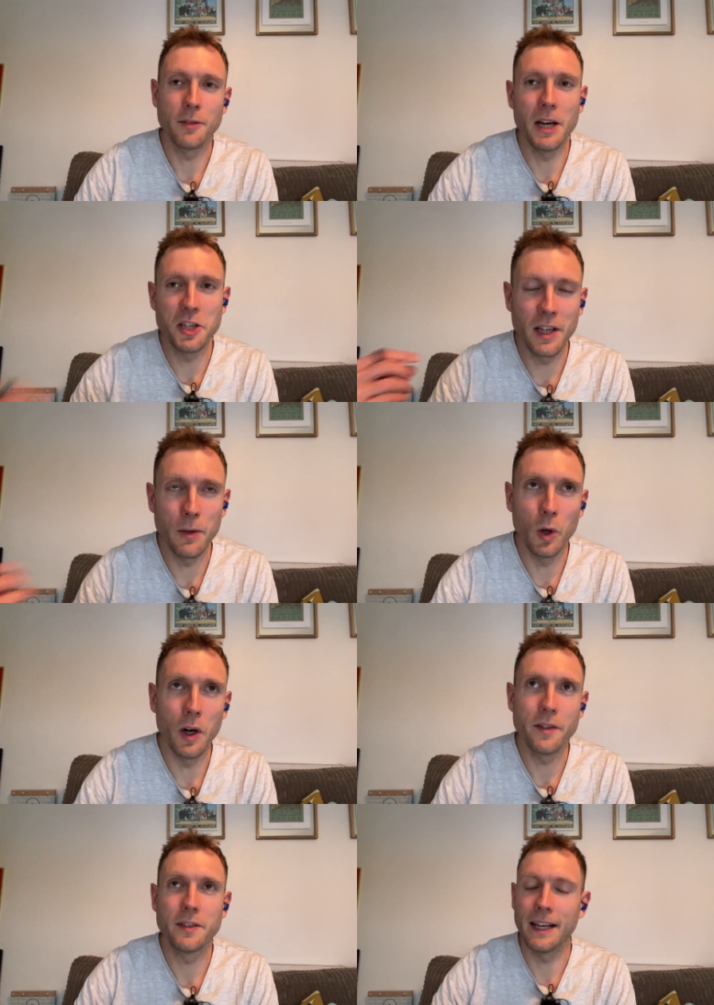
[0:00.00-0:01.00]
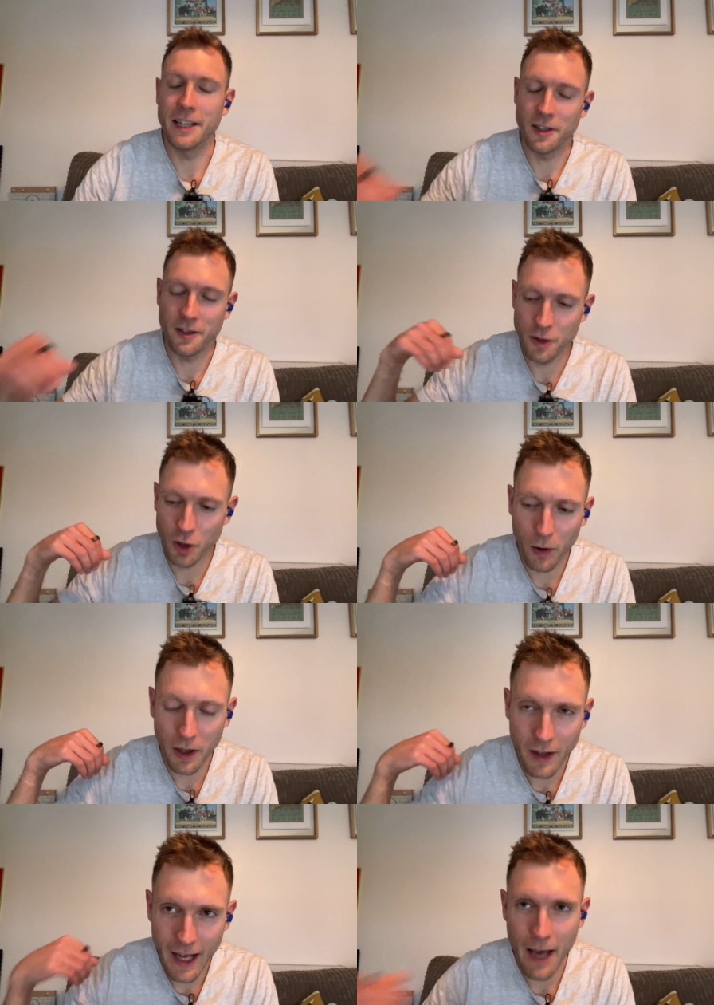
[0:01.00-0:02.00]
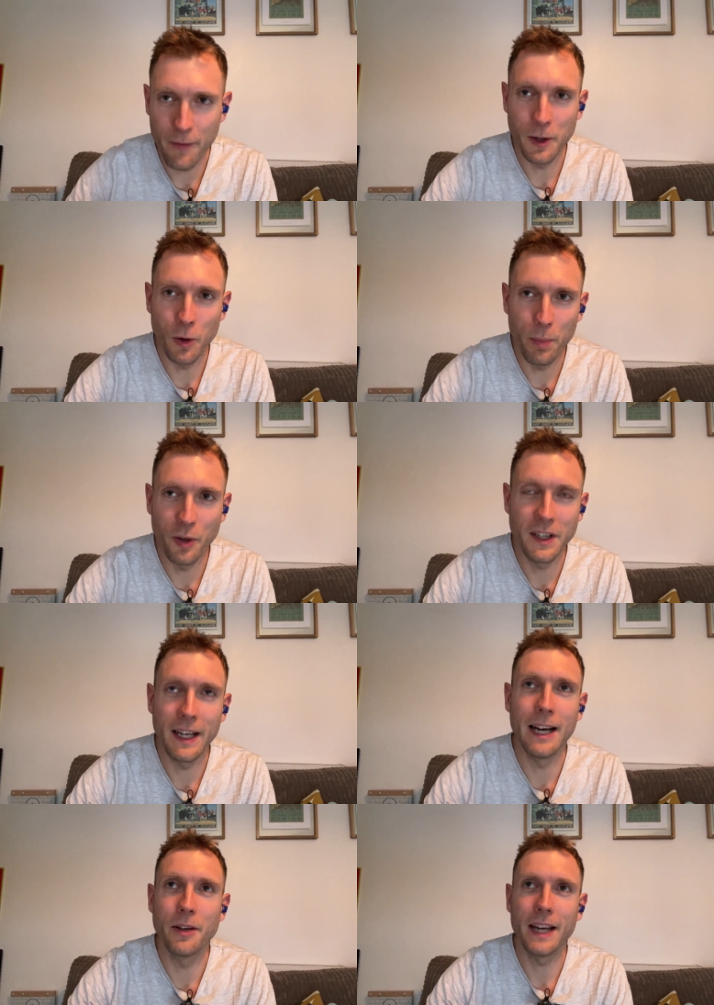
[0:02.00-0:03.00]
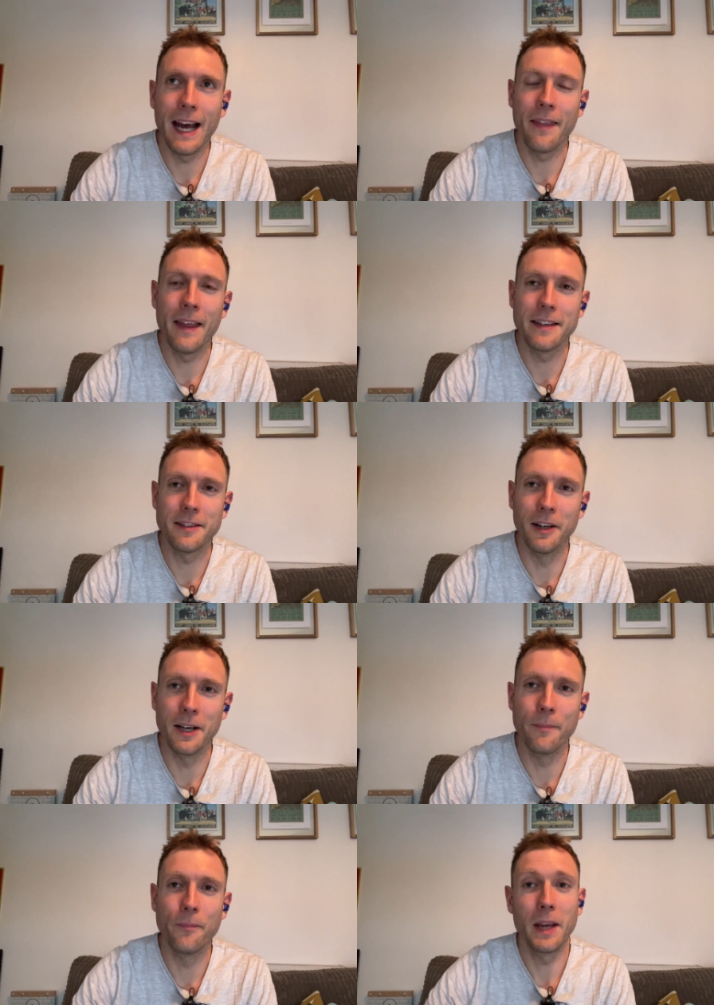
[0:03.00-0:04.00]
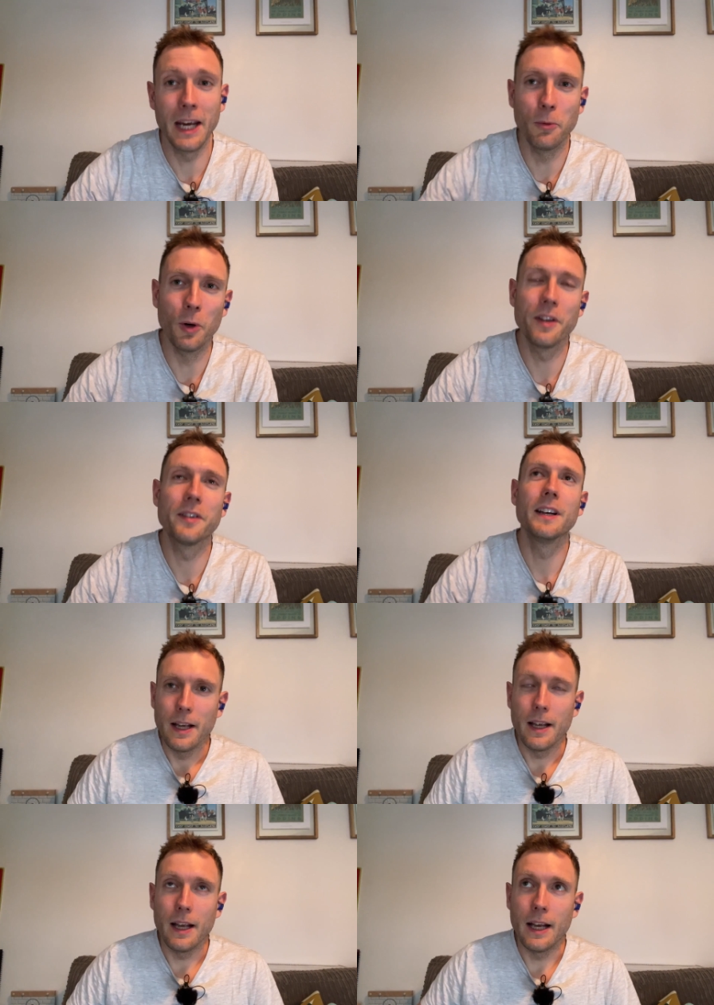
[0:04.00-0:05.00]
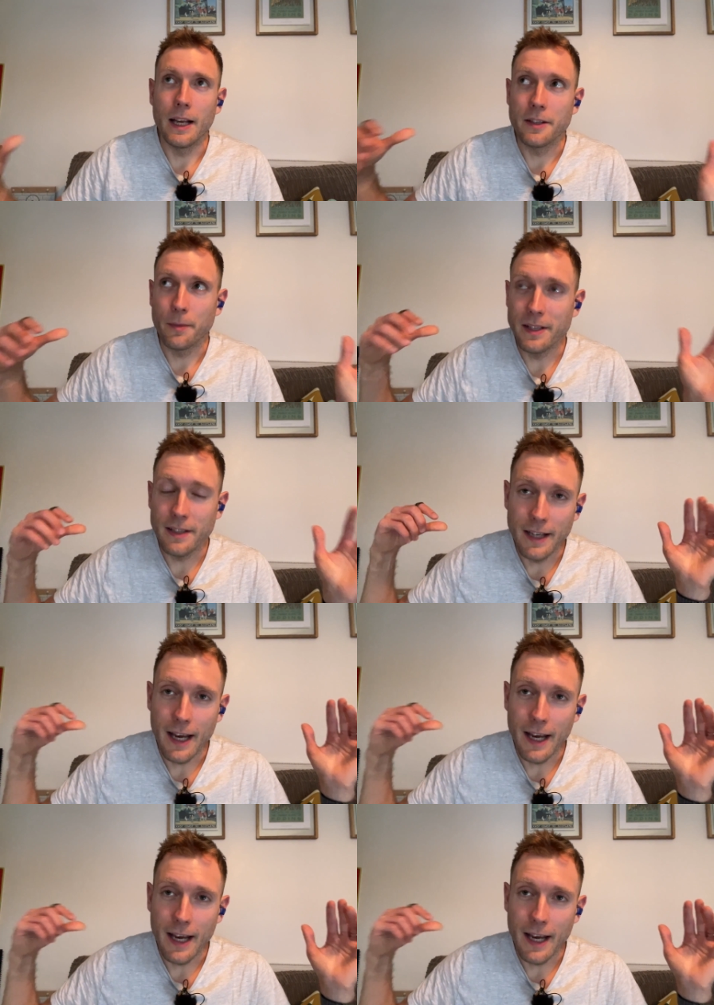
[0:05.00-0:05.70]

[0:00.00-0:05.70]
measured in watts, and it's just showing the effort you're putting out at that time in watts. So basically